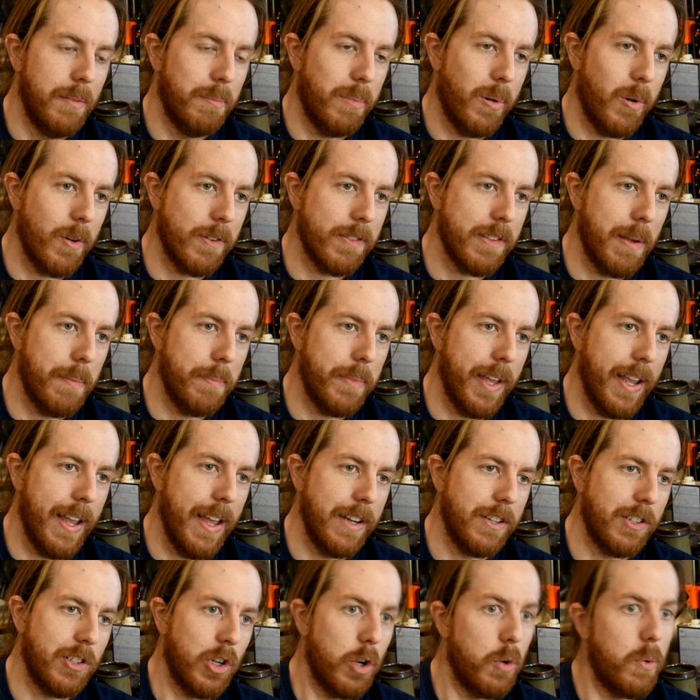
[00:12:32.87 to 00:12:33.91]
Pour something
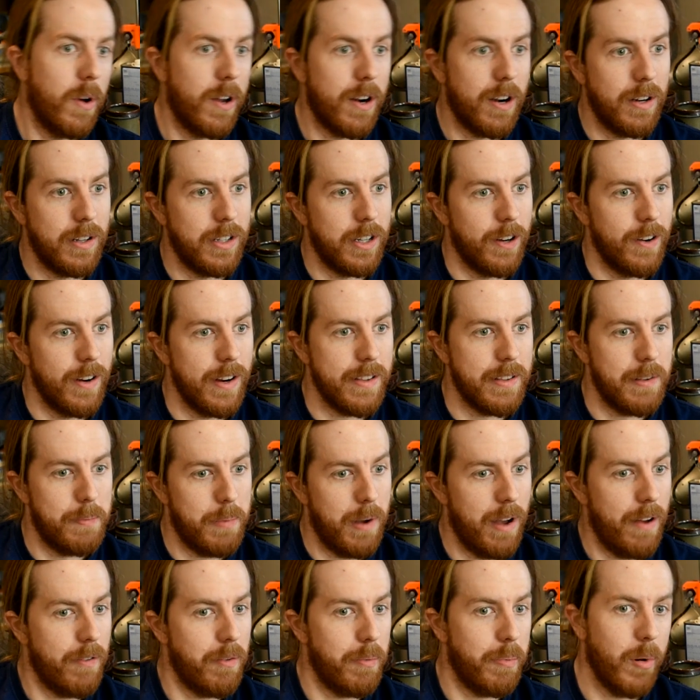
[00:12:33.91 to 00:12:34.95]
at 200 degrees
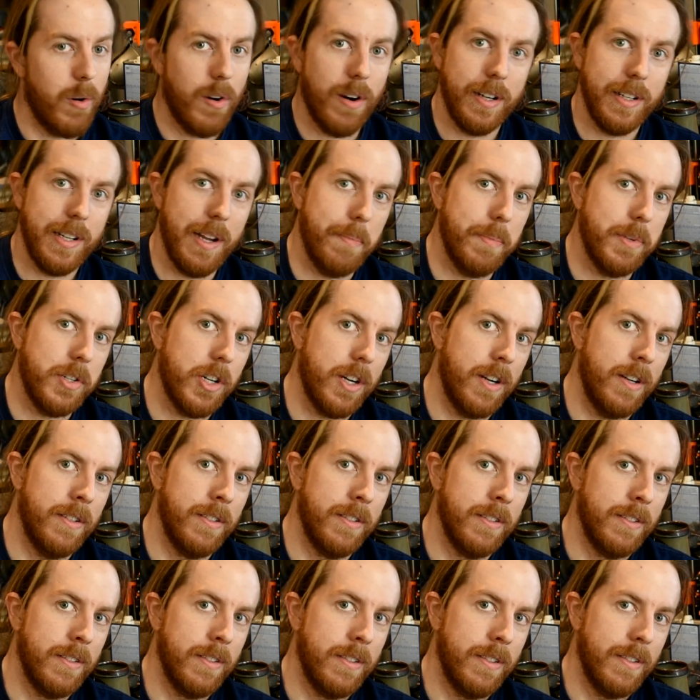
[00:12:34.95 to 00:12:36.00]
above a pouring temperature.
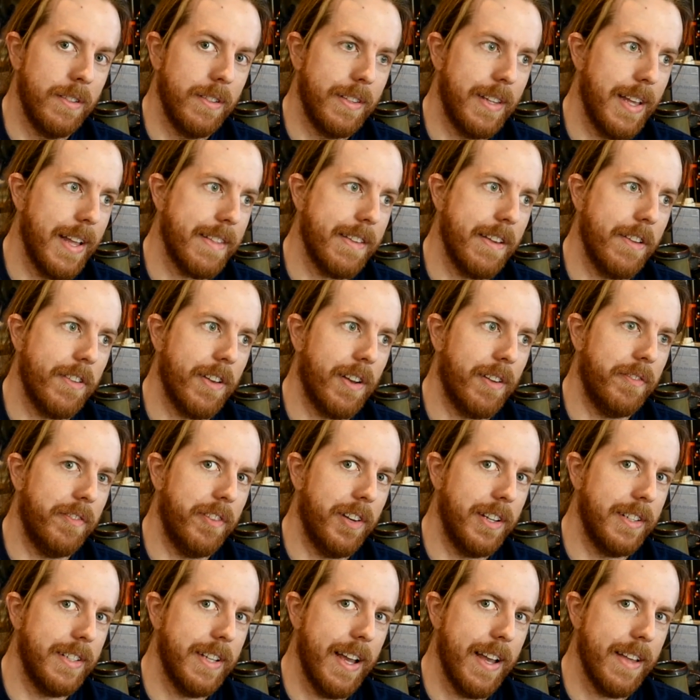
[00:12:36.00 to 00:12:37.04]
That sounds like a
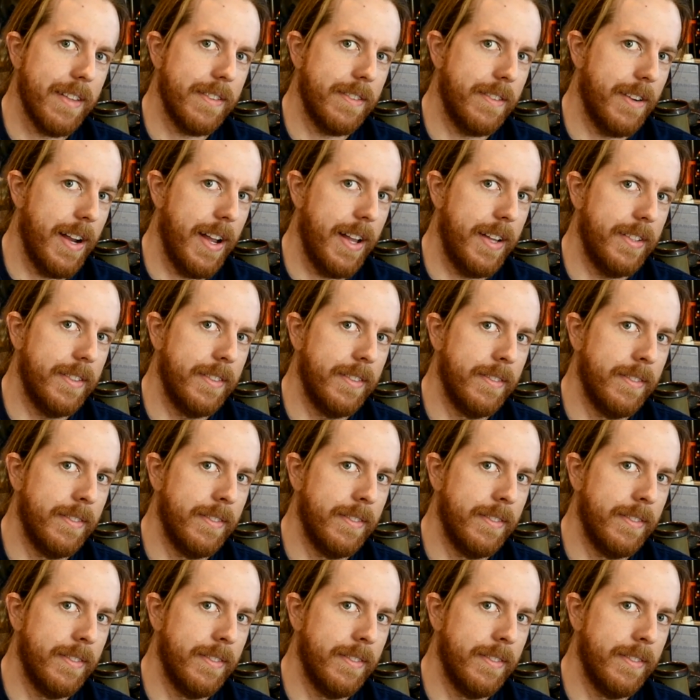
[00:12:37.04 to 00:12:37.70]
fun test, right?